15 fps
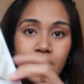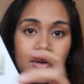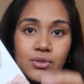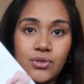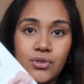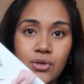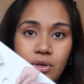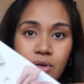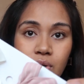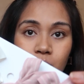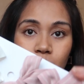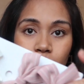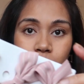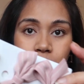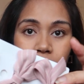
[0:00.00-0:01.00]

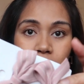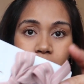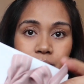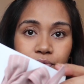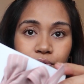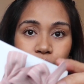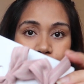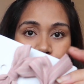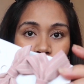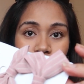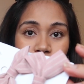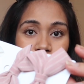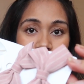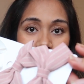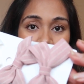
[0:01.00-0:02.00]
So yeah, before the
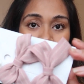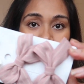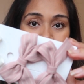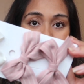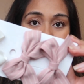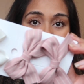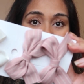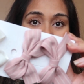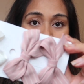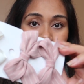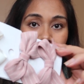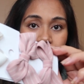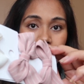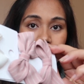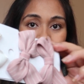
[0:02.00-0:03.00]
girls were here.
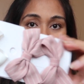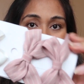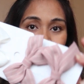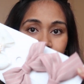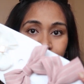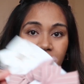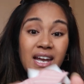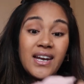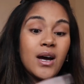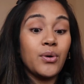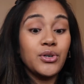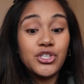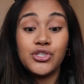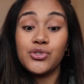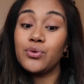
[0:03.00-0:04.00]
So and
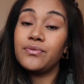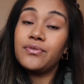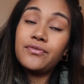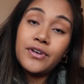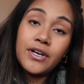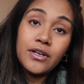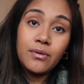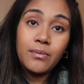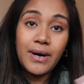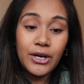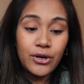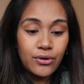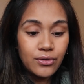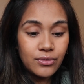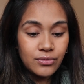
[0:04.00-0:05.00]
now I just talk fun on my
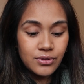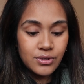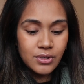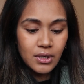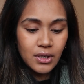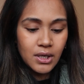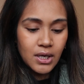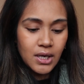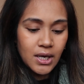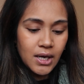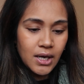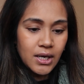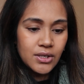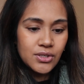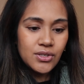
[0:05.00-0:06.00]
girls.
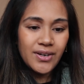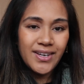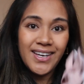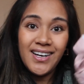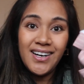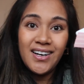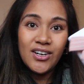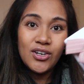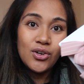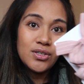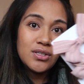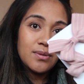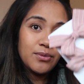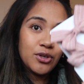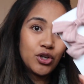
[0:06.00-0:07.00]
So yeah, I've
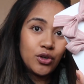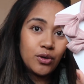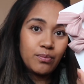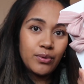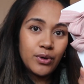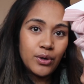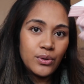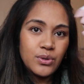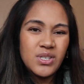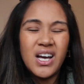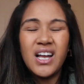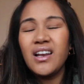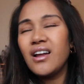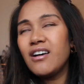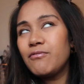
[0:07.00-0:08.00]
got some cute bows.
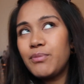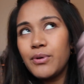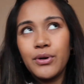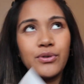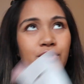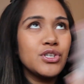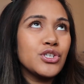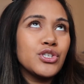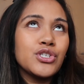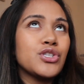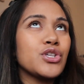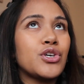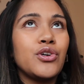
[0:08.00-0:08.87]
I love bows. They're just the